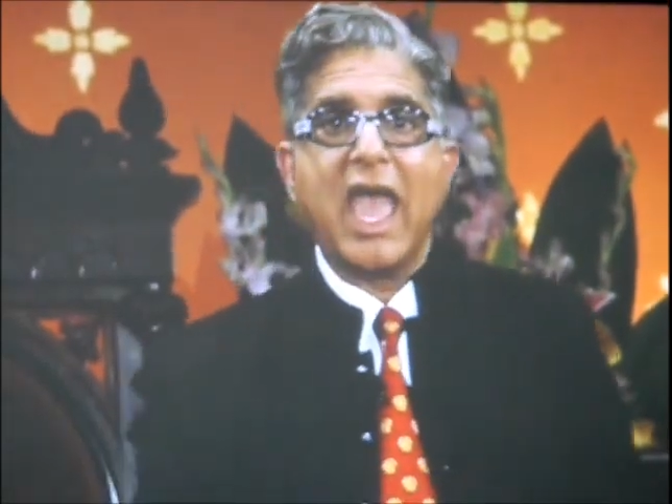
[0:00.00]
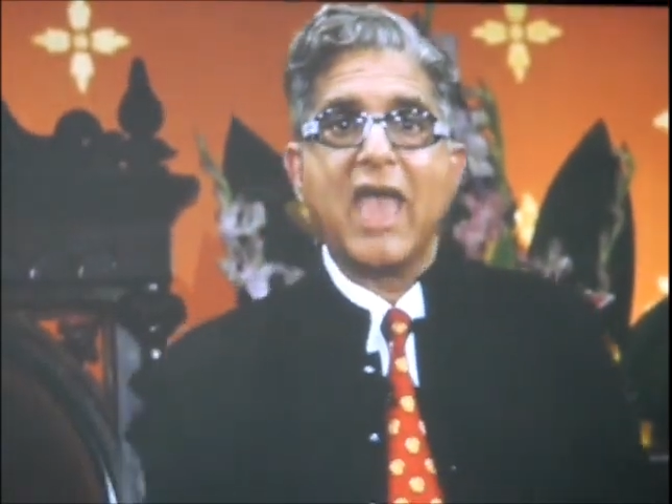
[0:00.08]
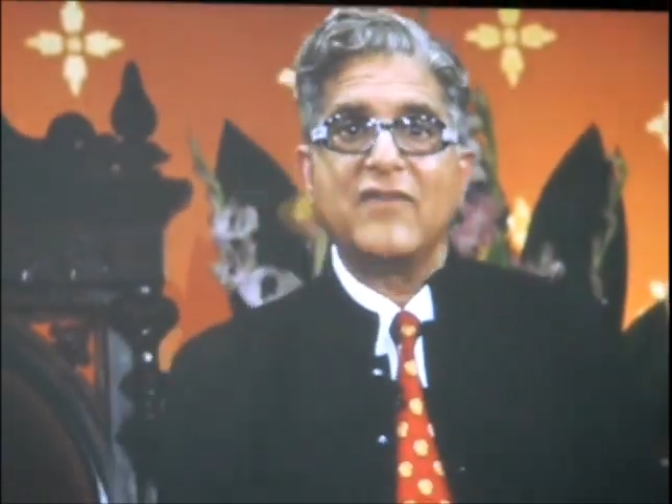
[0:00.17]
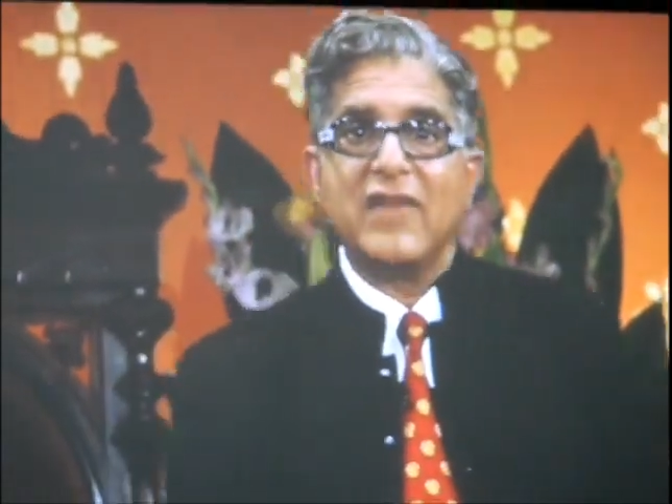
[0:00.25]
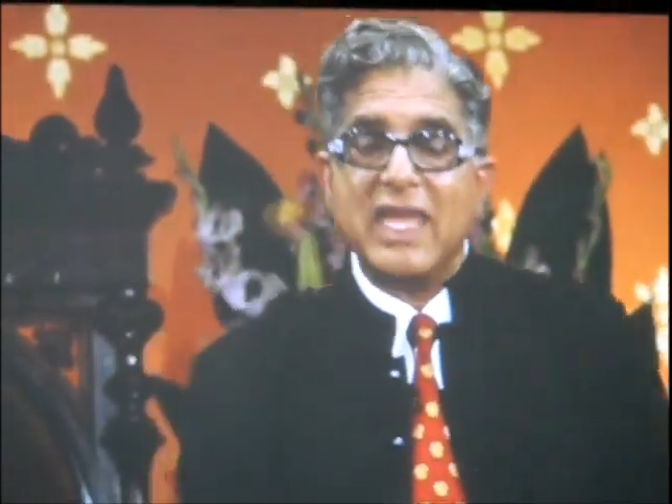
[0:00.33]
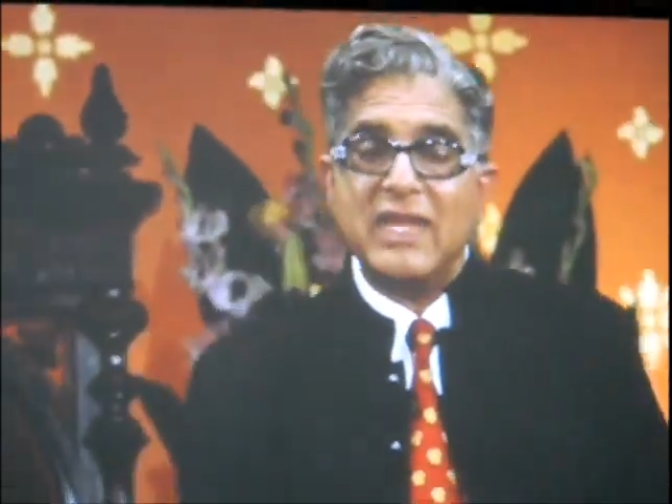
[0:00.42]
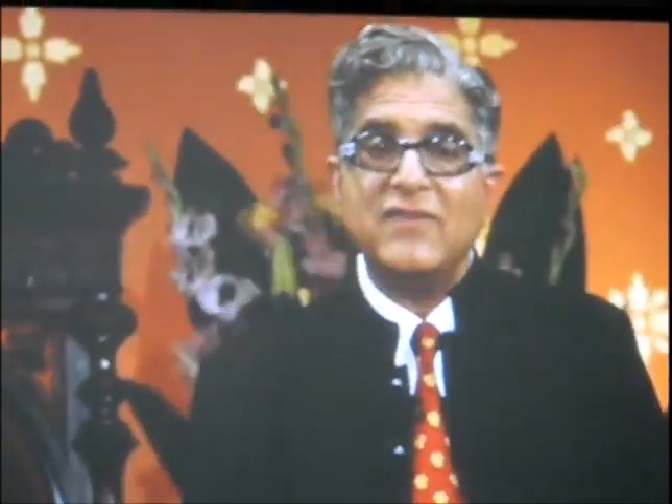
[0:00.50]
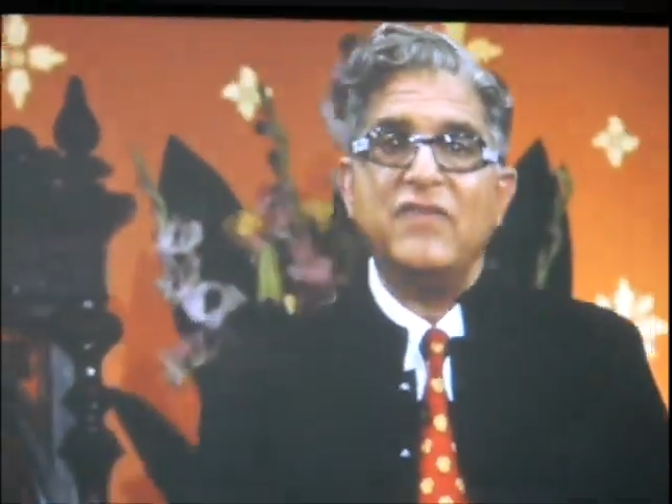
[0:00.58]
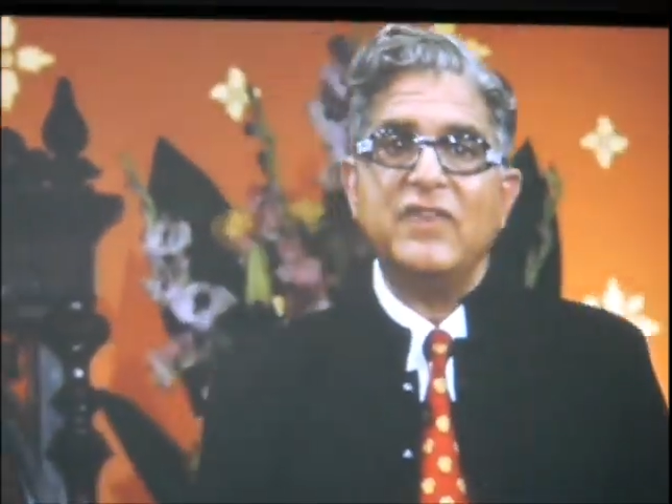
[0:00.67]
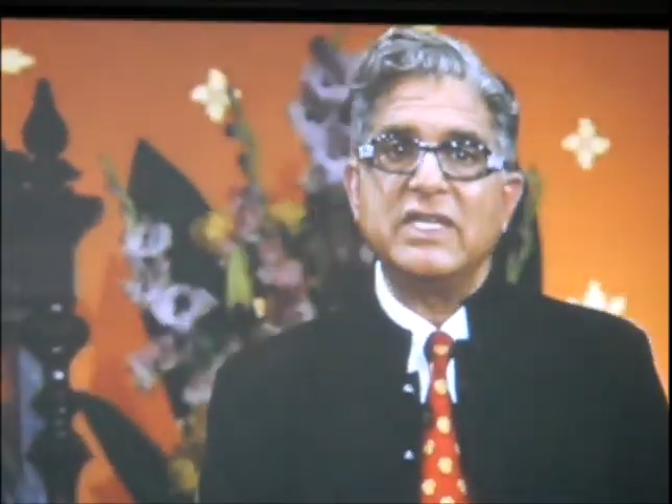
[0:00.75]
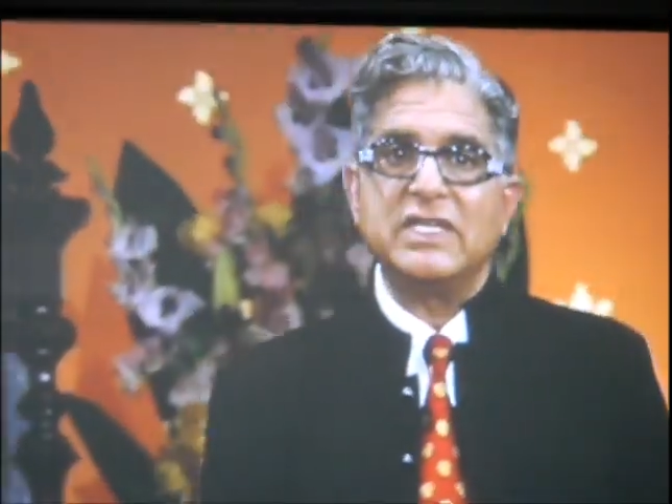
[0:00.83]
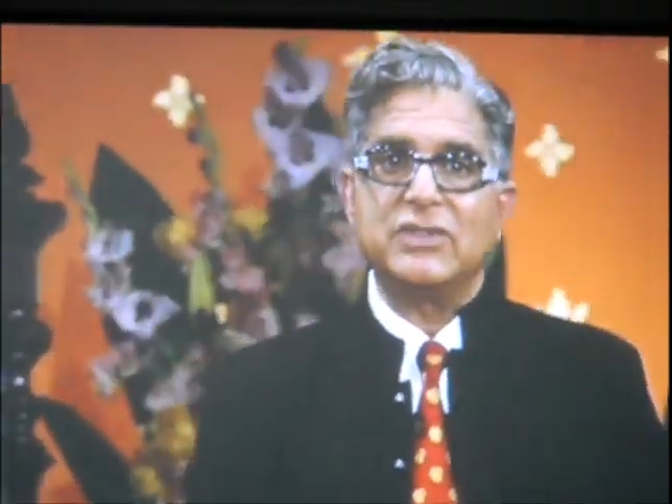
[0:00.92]
have
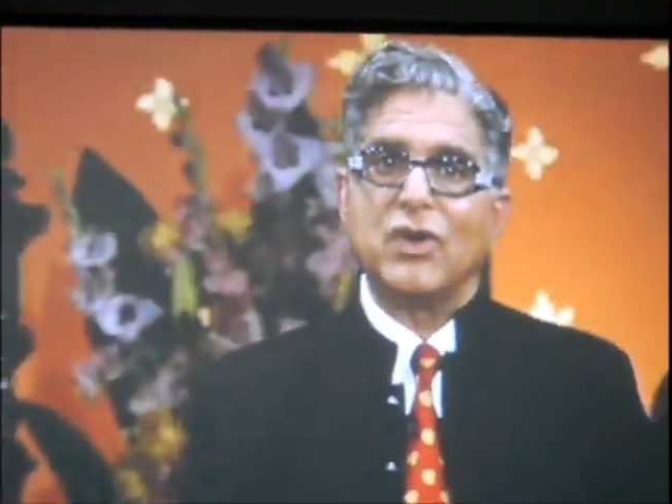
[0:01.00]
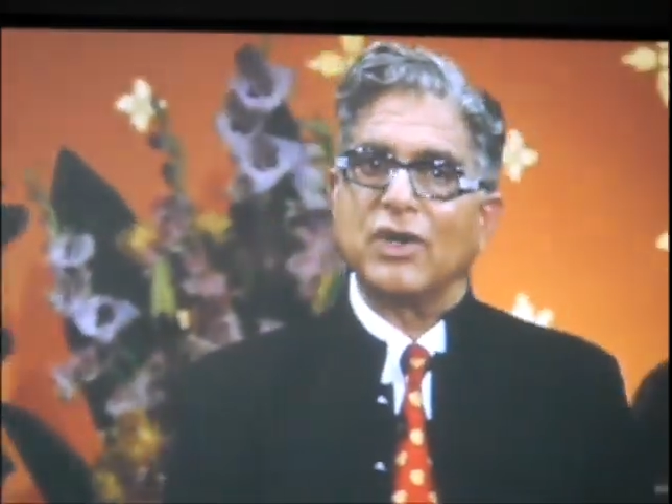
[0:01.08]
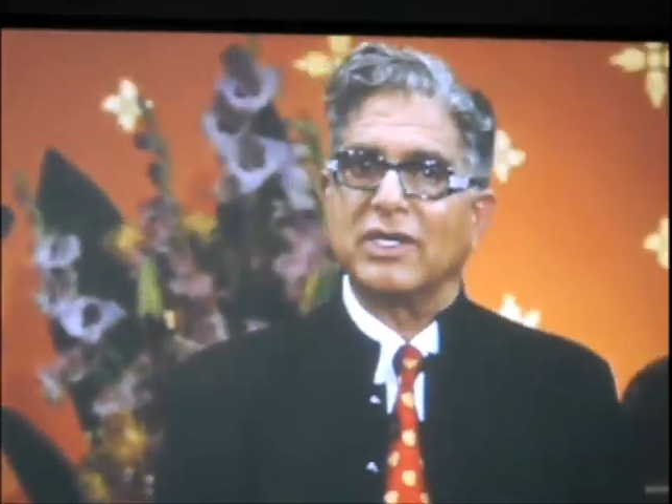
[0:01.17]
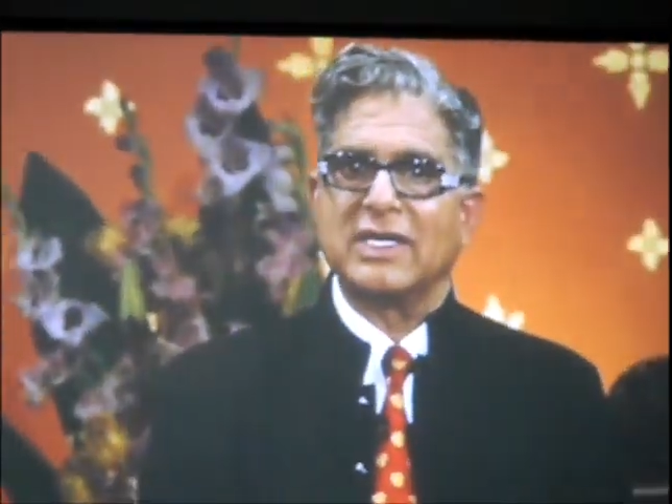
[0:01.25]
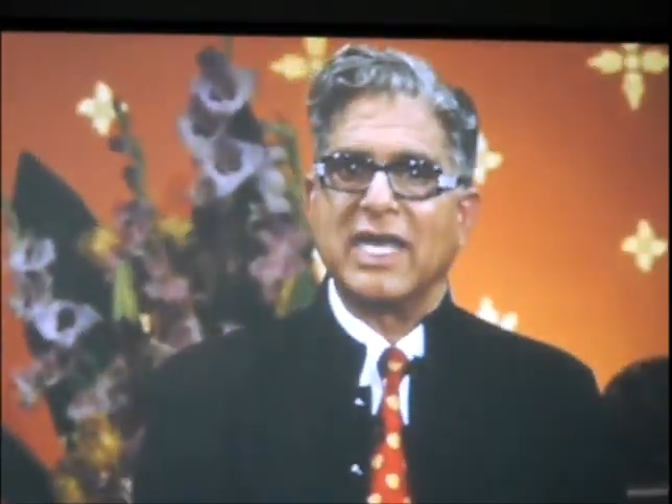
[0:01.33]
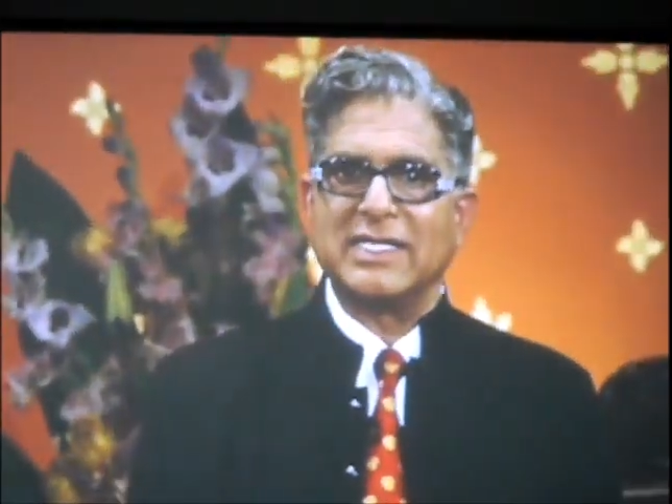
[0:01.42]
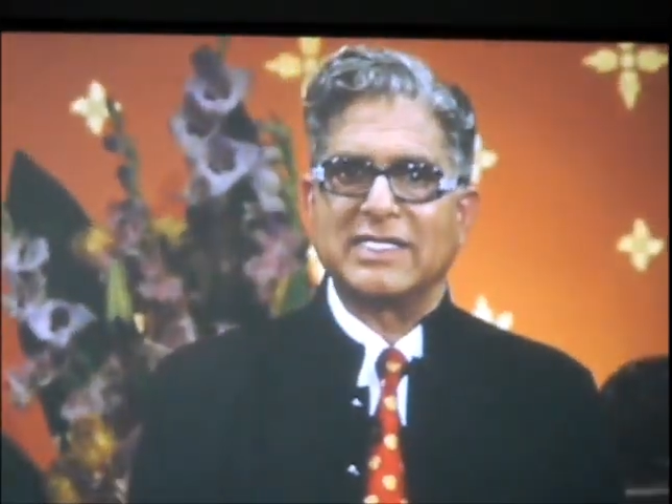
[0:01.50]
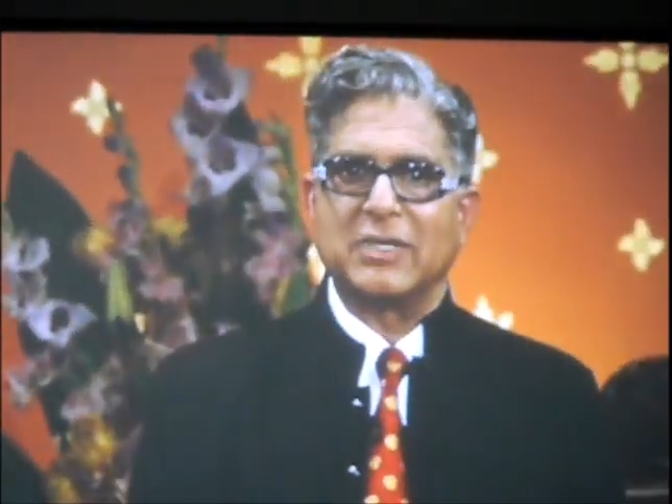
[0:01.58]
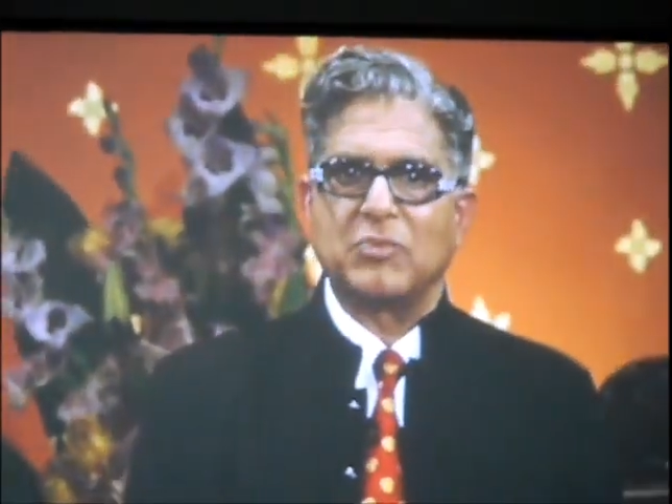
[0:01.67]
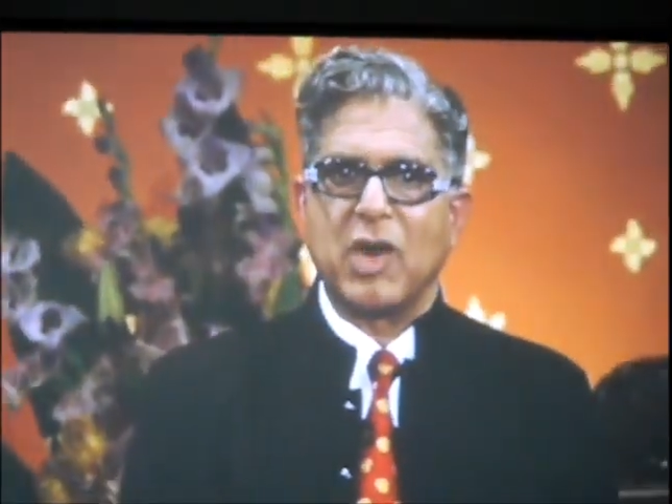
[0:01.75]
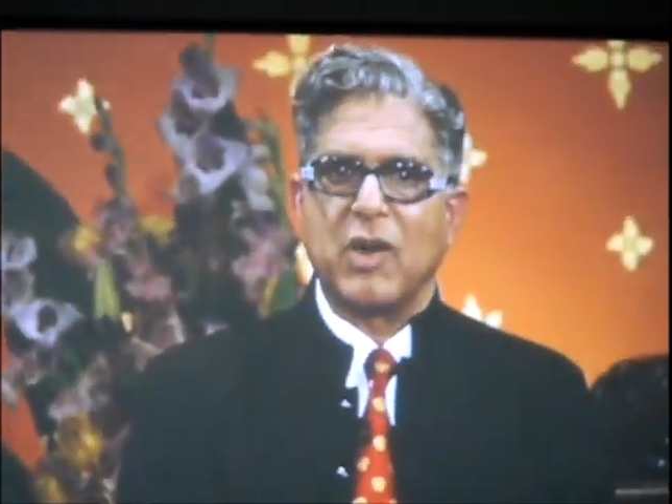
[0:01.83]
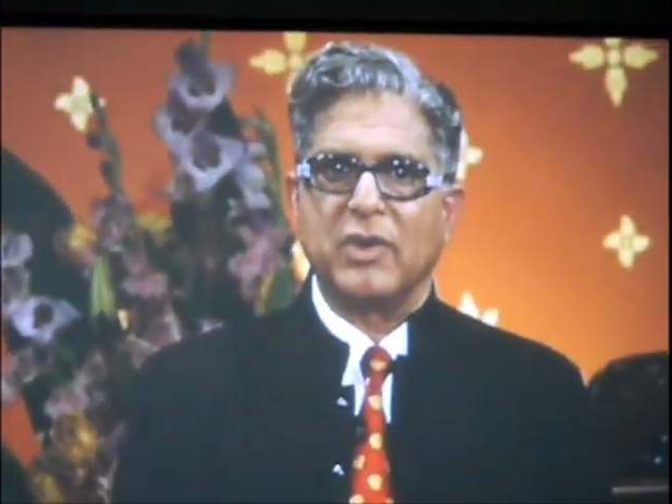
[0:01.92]
infinite organizing
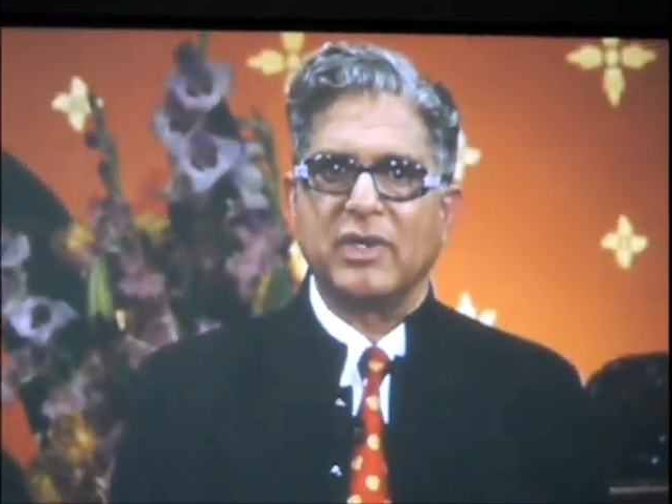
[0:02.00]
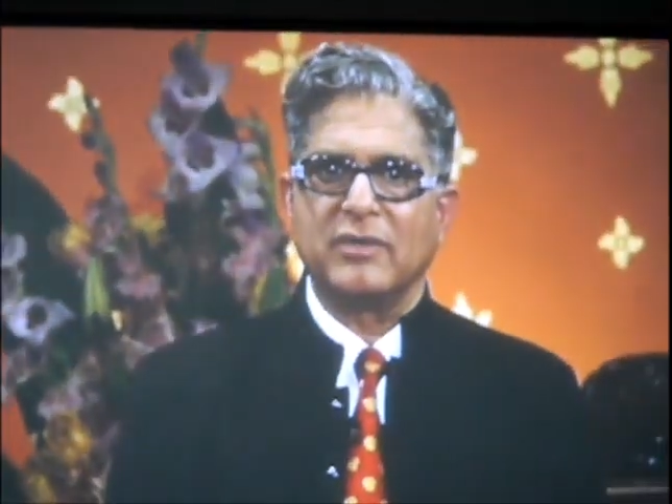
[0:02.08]
power.